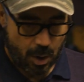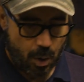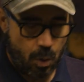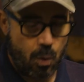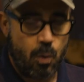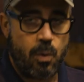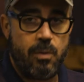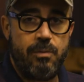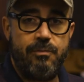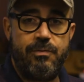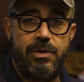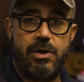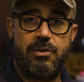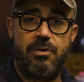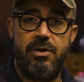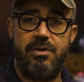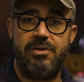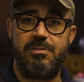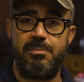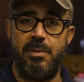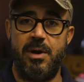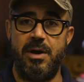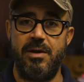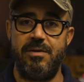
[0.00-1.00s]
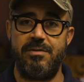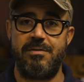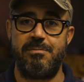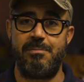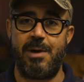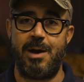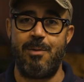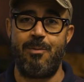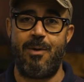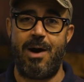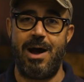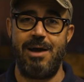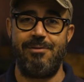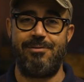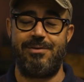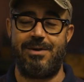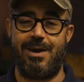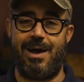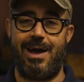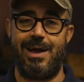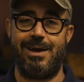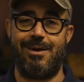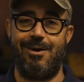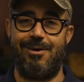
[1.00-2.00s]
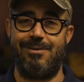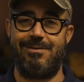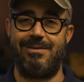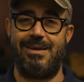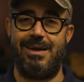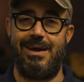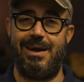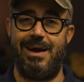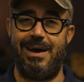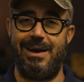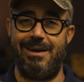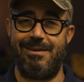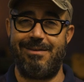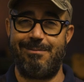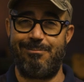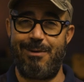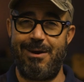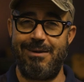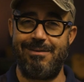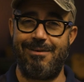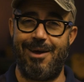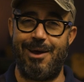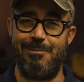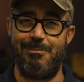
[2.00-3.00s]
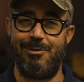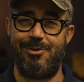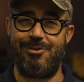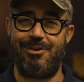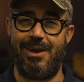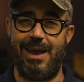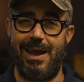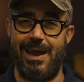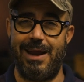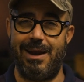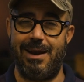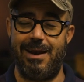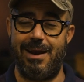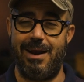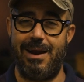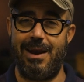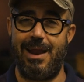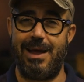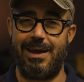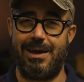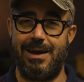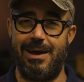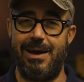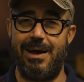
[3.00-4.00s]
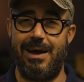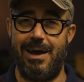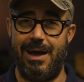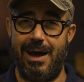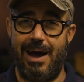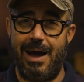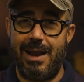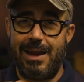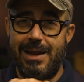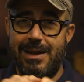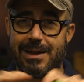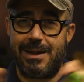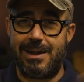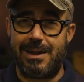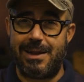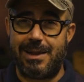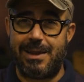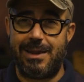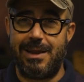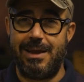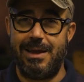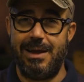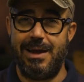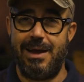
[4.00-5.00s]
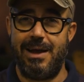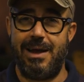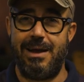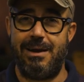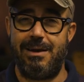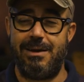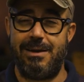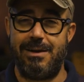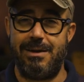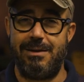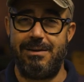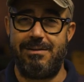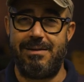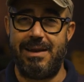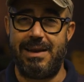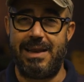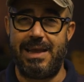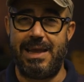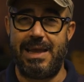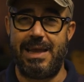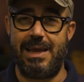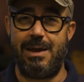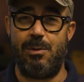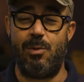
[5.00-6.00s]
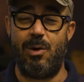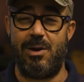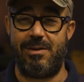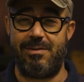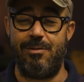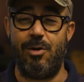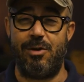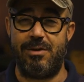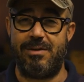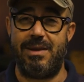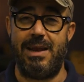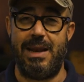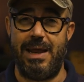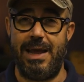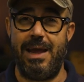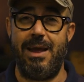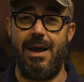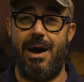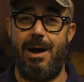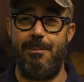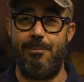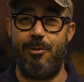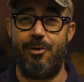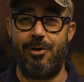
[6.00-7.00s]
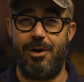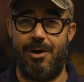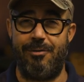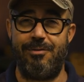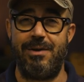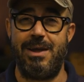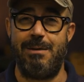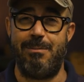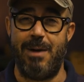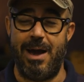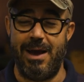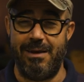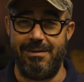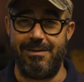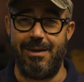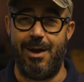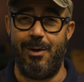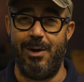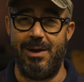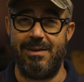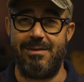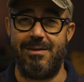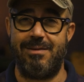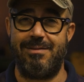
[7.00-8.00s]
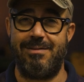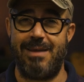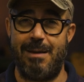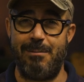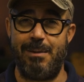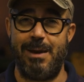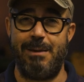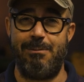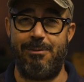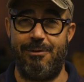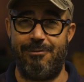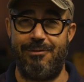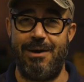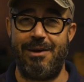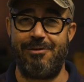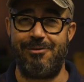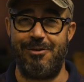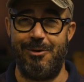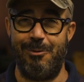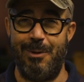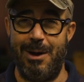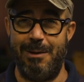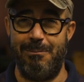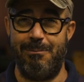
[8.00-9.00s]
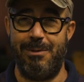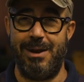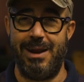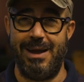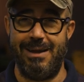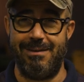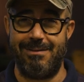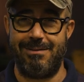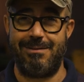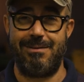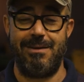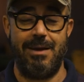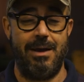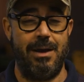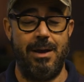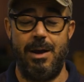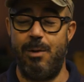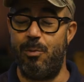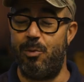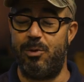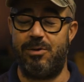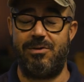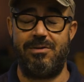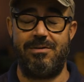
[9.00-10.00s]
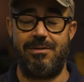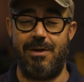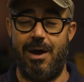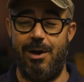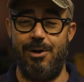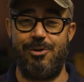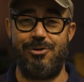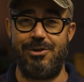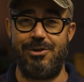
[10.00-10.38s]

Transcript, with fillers: Oh, for Christmas, my wife and I got a, uh, an espresso machine, like a, a little Diddy. Well, it's not Diddy. I bought it off eBay, so it's a semi-professional one, but it was so